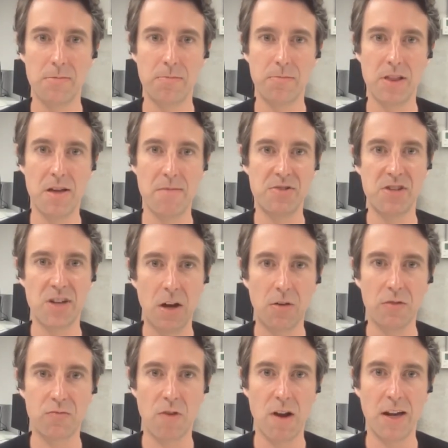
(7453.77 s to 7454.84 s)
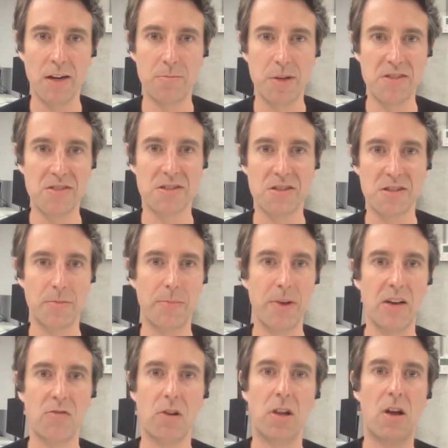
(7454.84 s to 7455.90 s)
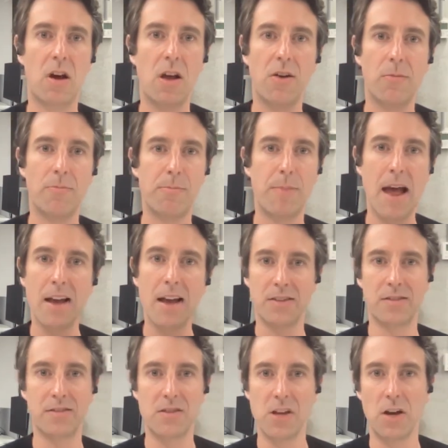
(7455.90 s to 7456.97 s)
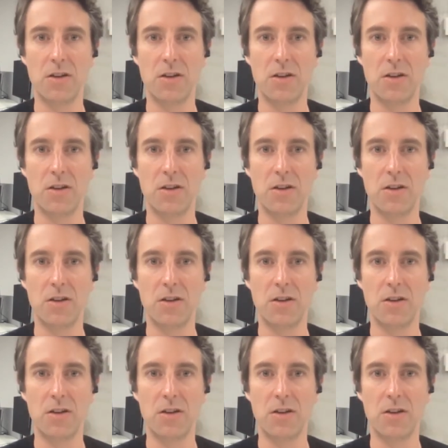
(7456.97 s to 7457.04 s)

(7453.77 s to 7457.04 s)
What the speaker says: themselves running businesses and being reliant on banks,